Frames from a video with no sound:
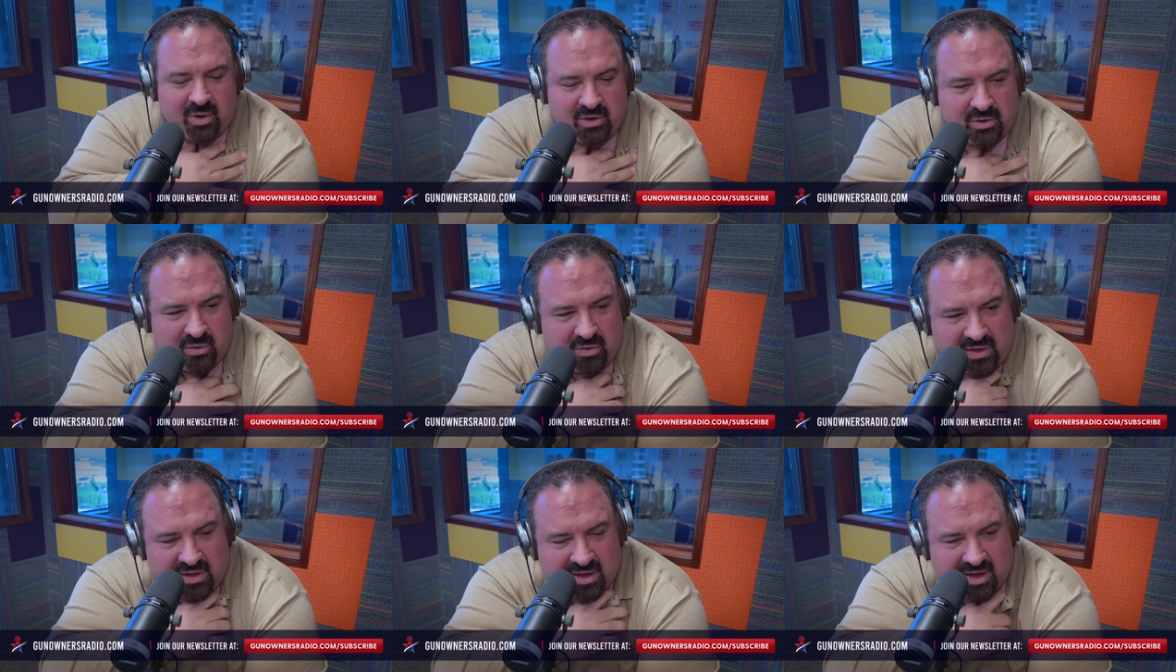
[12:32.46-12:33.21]
to do
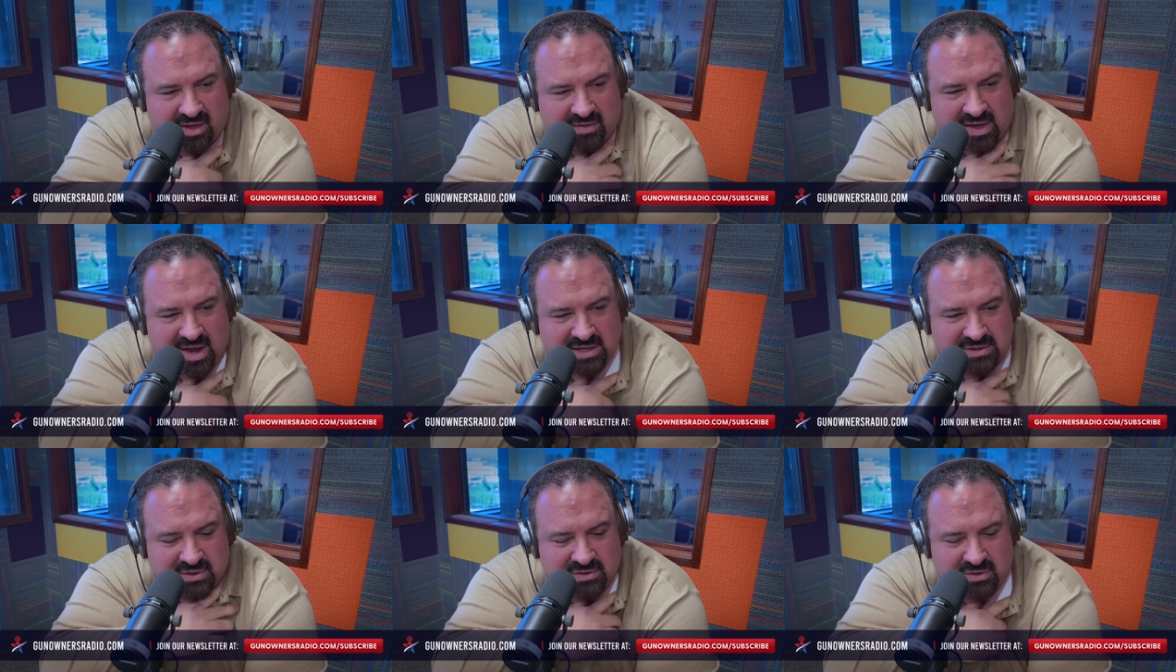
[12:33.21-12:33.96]
the uh, the
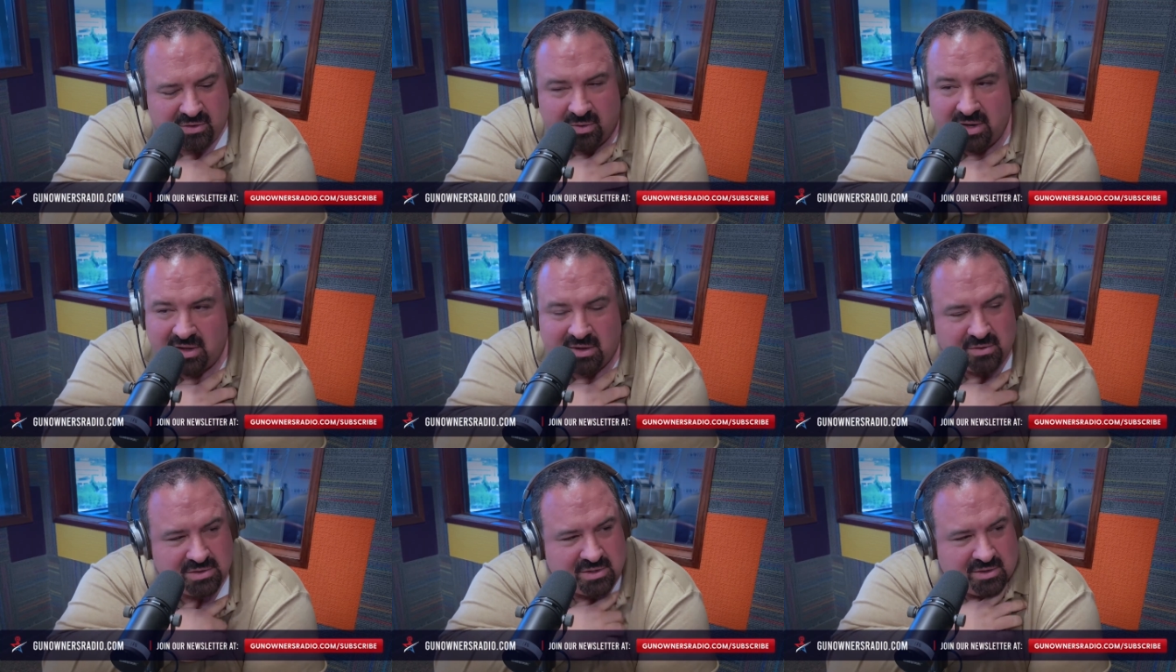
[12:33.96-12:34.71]
answer too when he
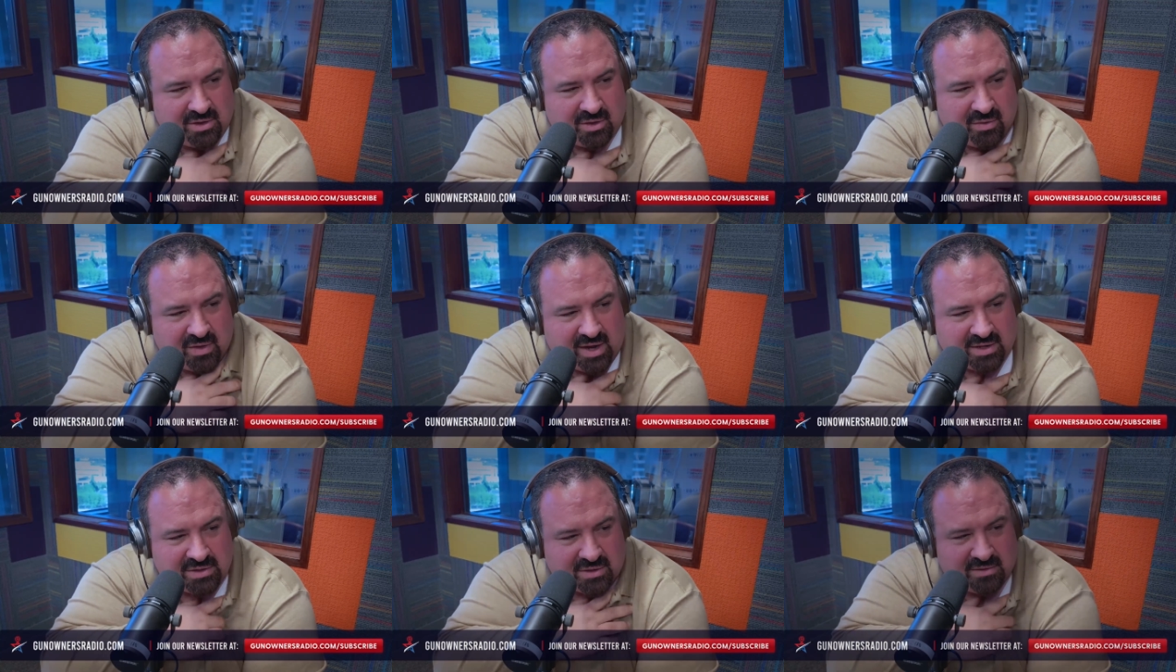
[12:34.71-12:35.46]
cues you? You can do the
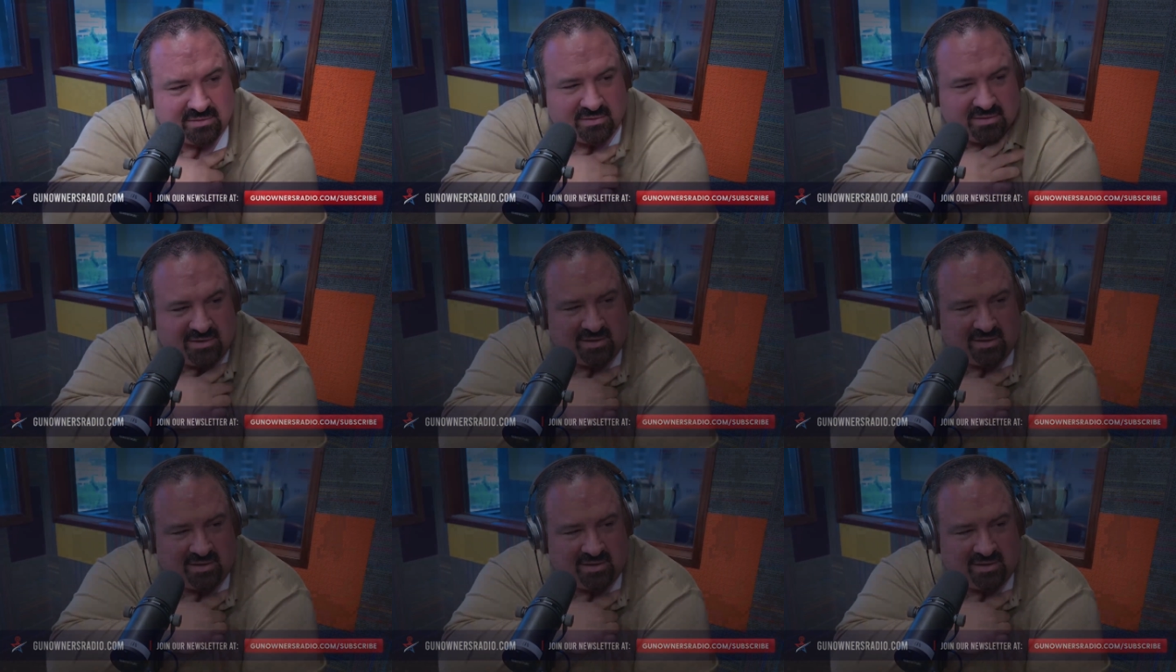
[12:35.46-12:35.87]
answer. Watch Certainly.